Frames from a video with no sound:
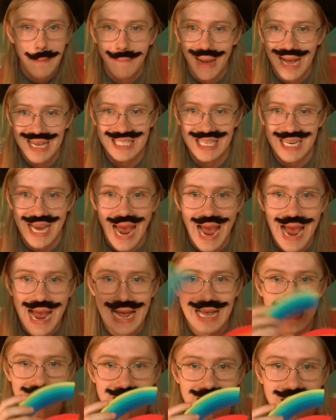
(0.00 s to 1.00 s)
magic
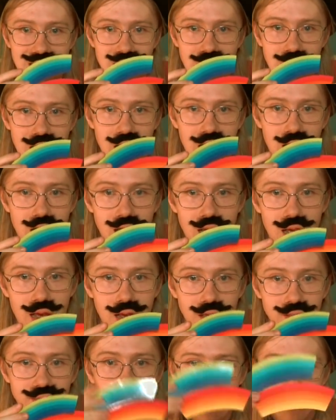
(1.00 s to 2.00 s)
hands,
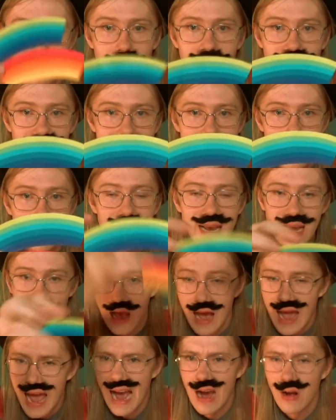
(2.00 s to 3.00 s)
the other one is now bigger.
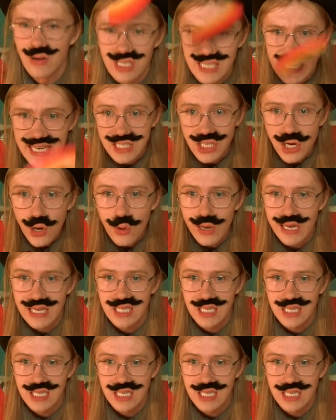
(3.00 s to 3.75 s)
How does he do it?